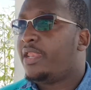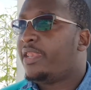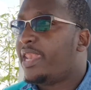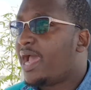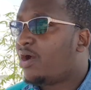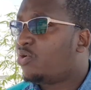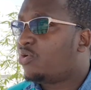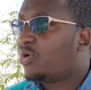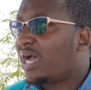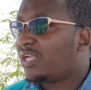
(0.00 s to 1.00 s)
Now,
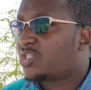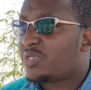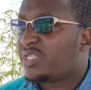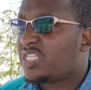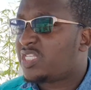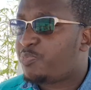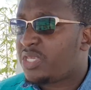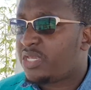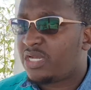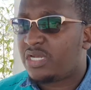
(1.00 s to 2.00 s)
as we speak,